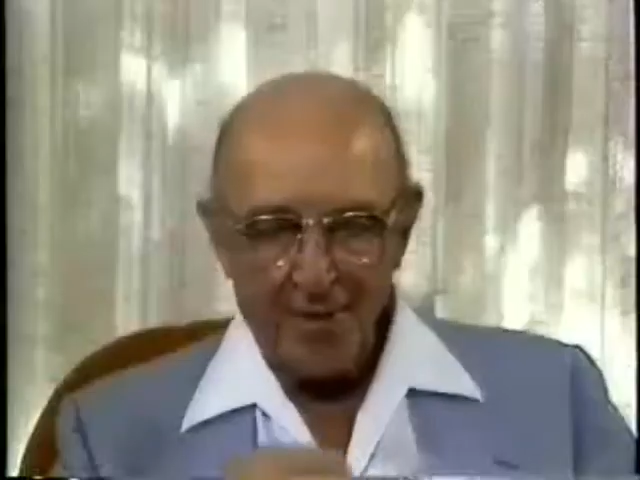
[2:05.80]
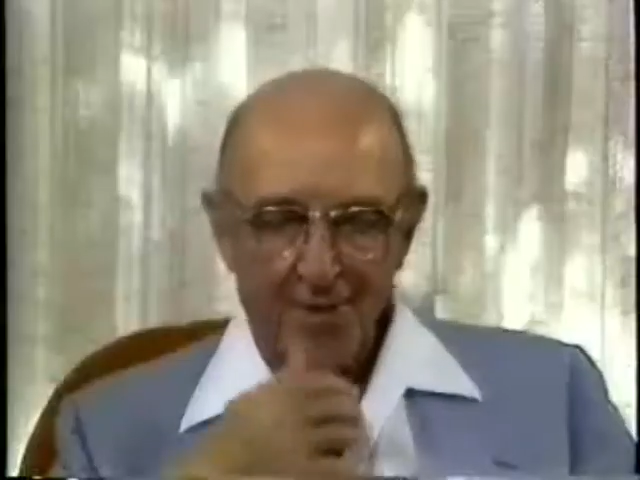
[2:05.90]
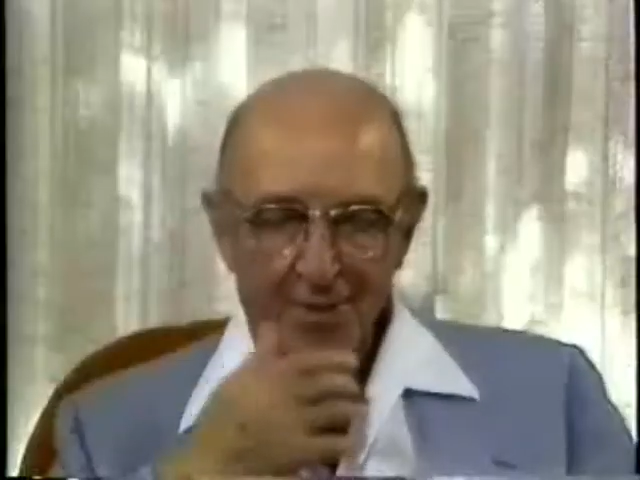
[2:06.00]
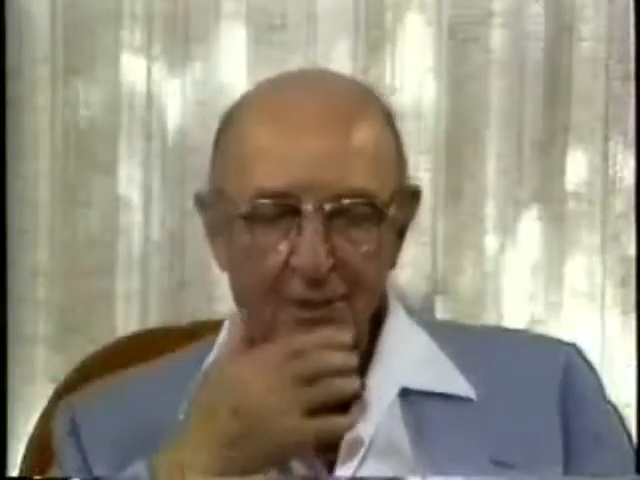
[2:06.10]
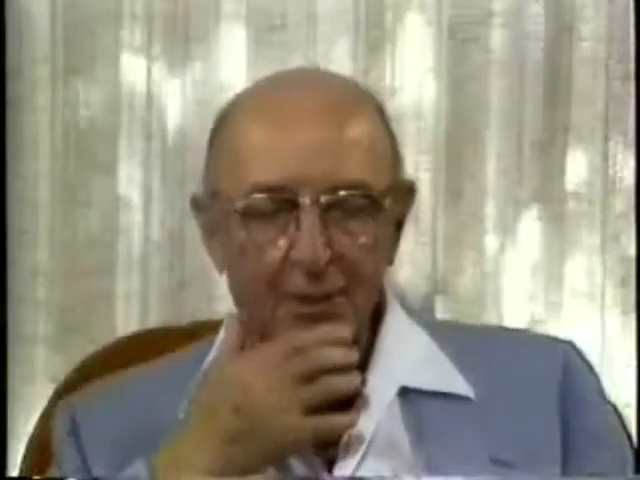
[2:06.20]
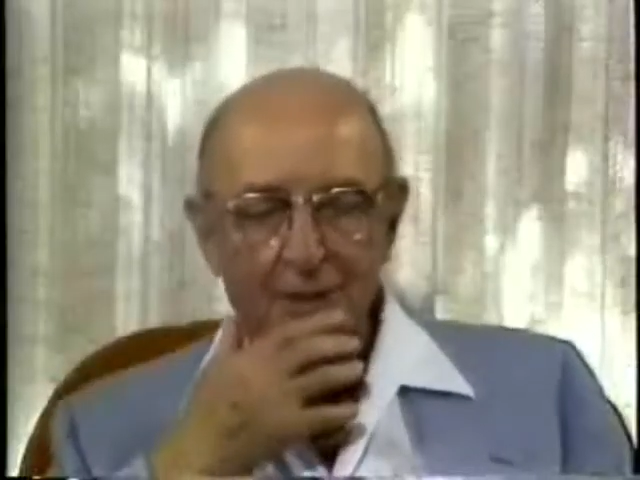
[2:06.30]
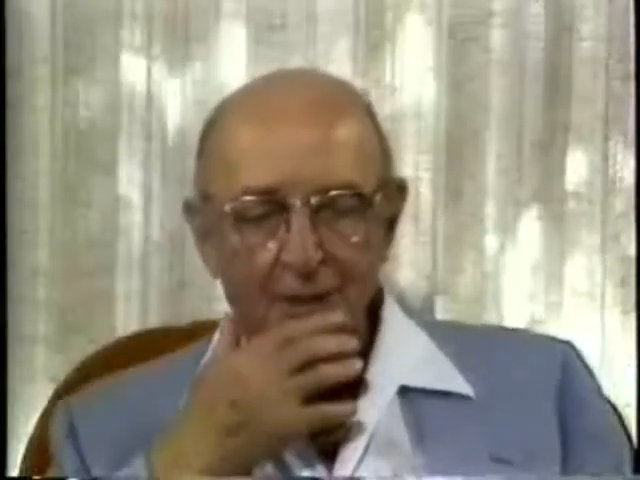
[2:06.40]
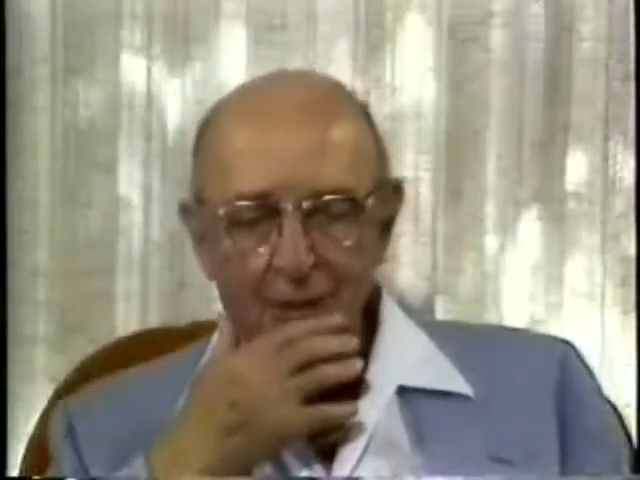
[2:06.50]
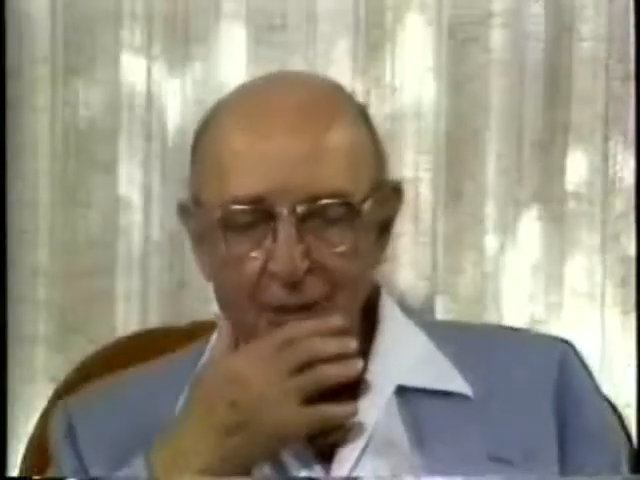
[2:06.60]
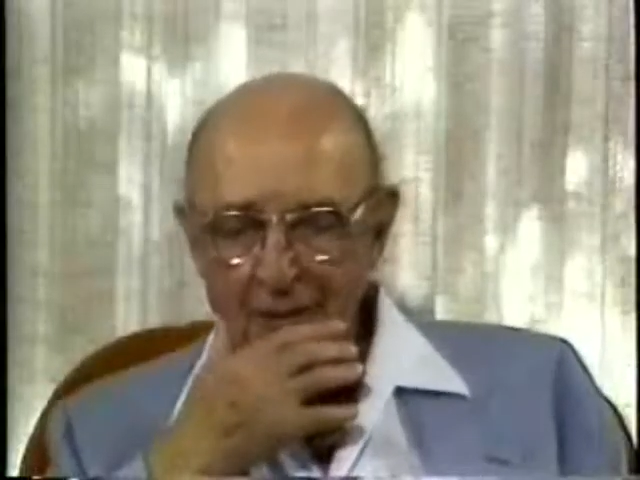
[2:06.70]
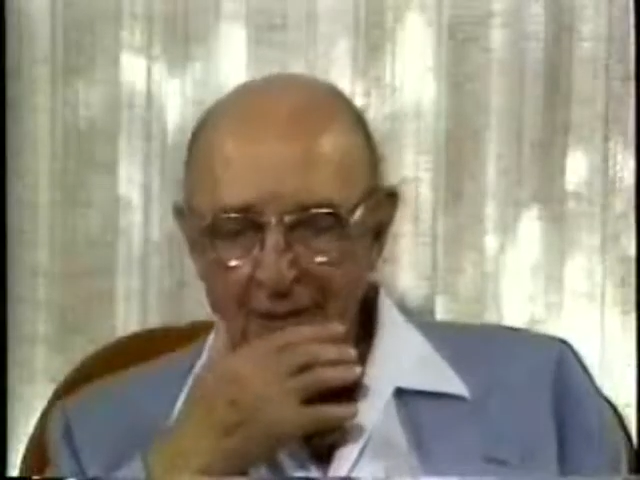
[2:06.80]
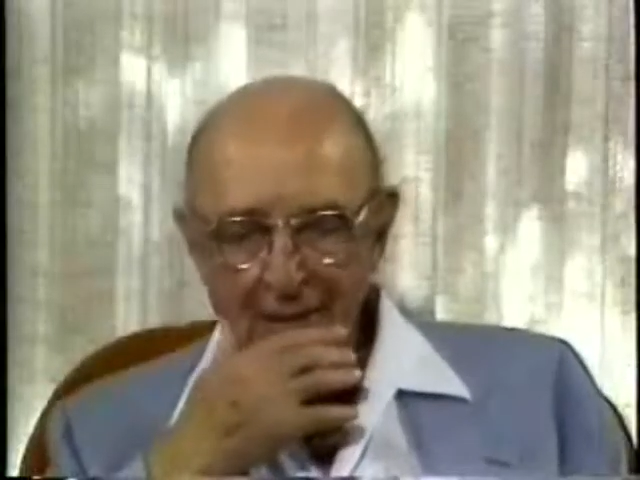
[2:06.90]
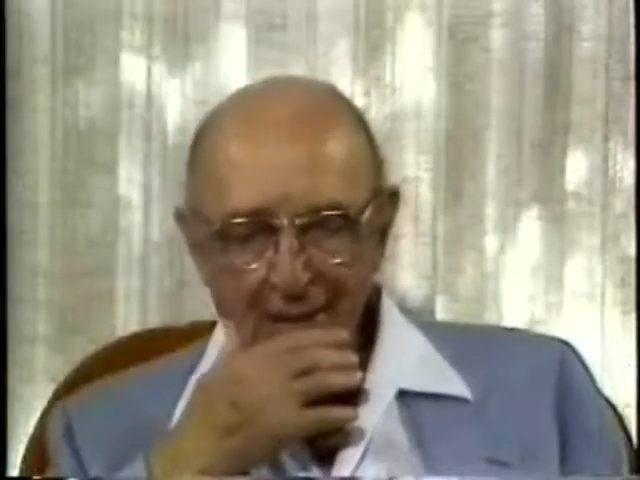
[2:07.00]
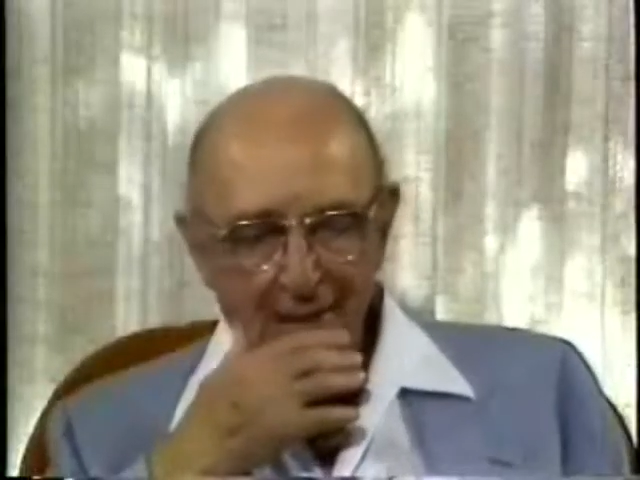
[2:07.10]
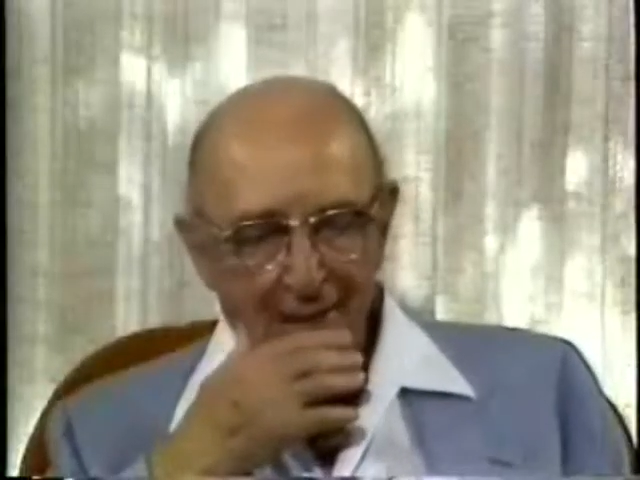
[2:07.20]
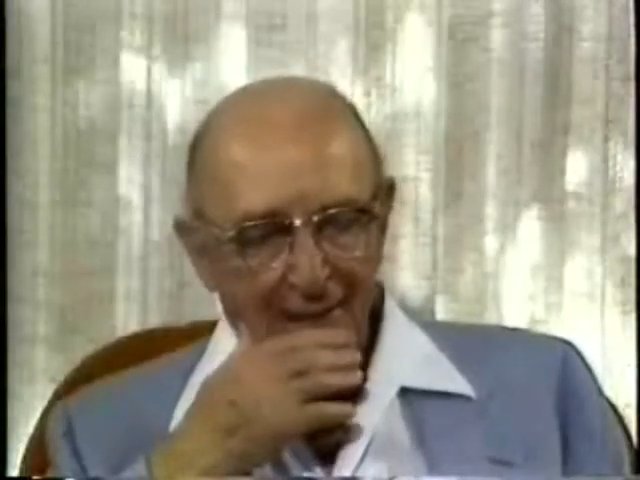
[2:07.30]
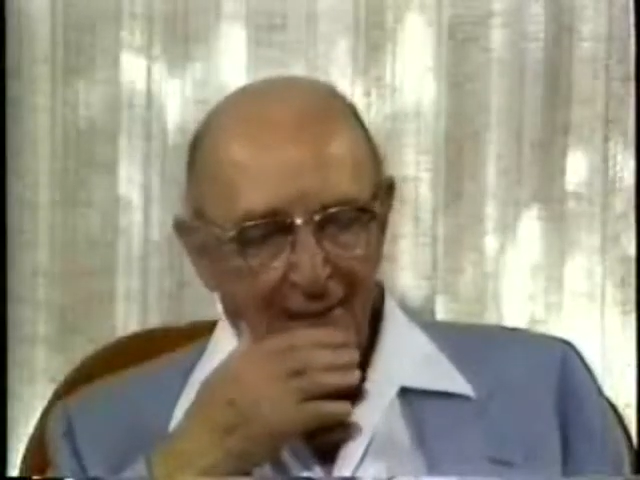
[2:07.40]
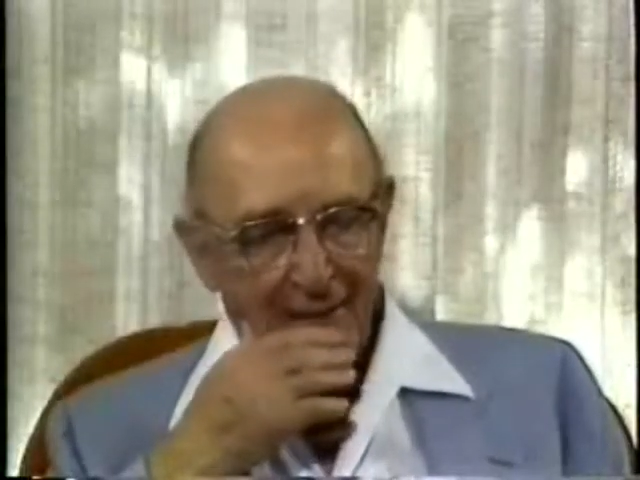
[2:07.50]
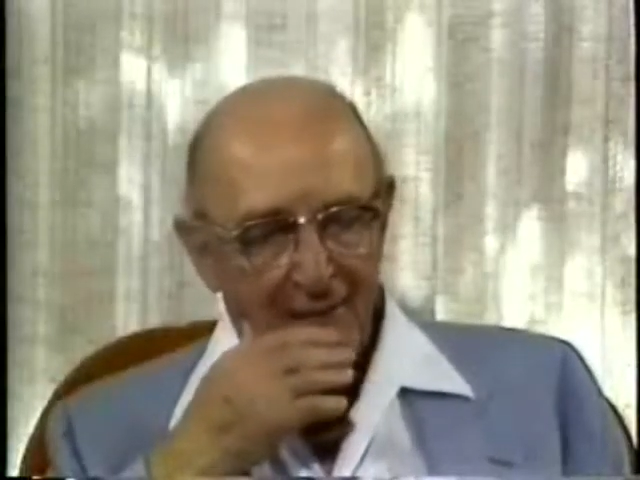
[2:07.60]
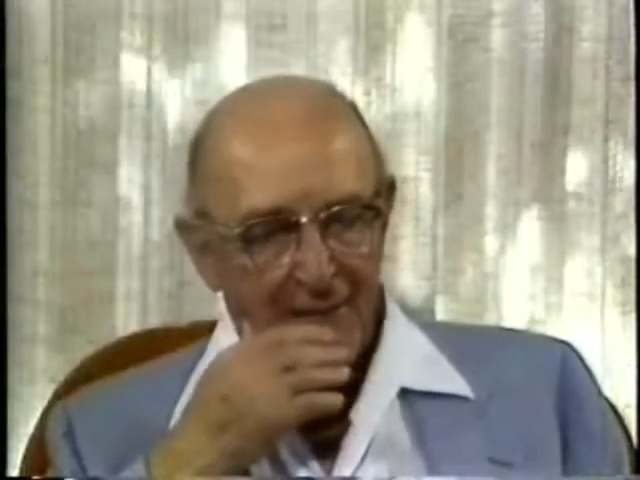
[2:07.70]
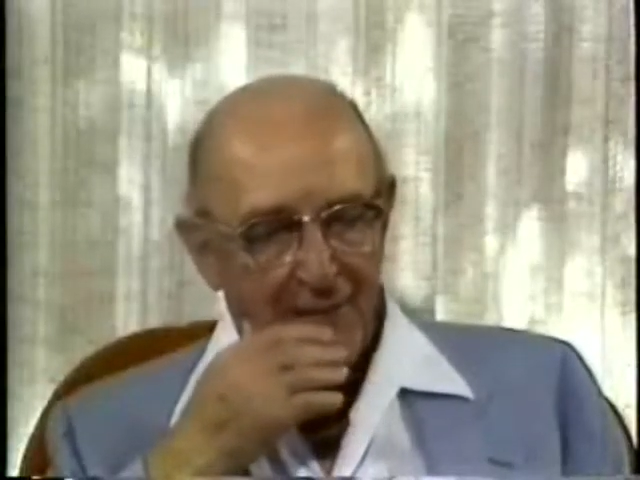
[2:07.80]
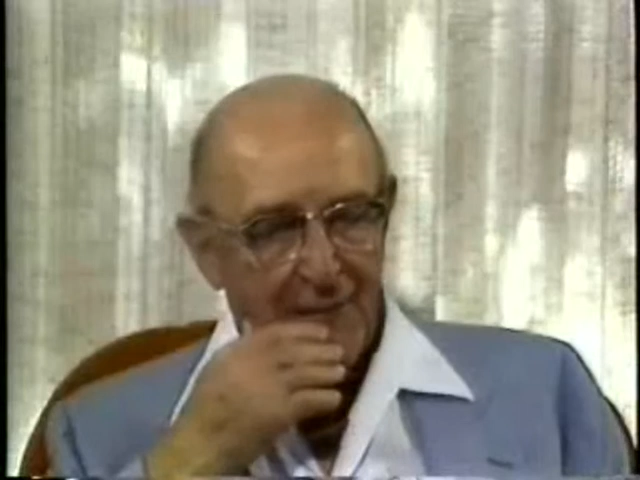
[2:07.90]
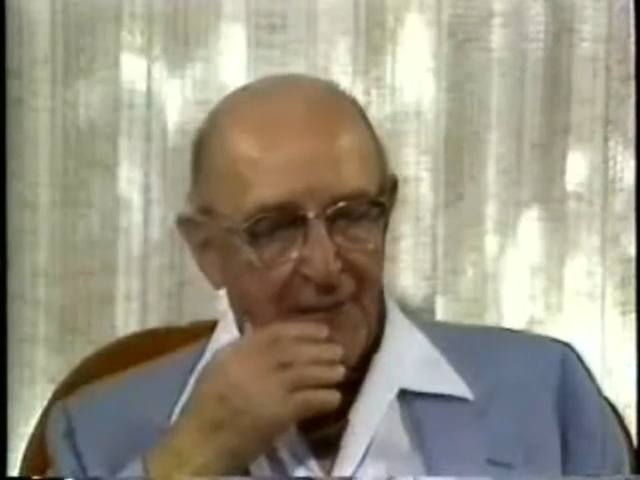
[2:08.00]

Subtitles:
The sampling method is the method in which